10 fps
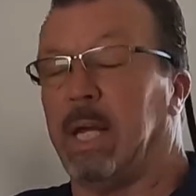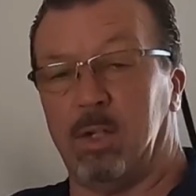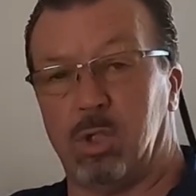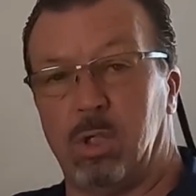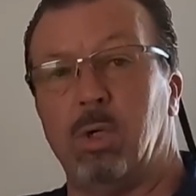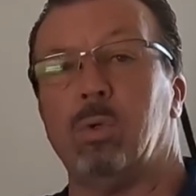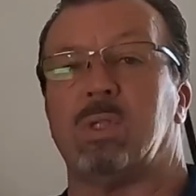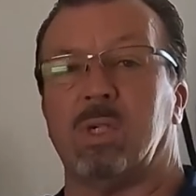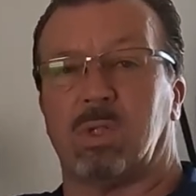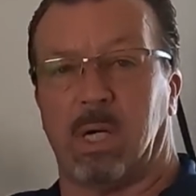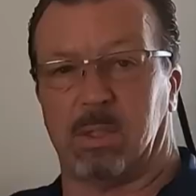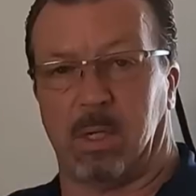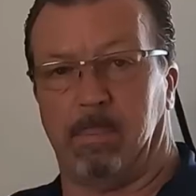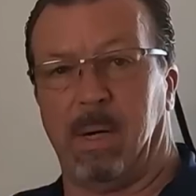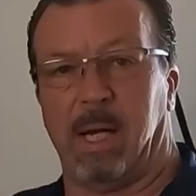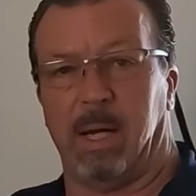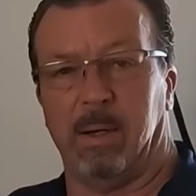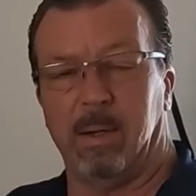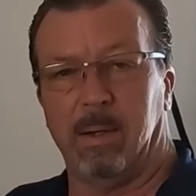It's used, this guy's gonna buy it.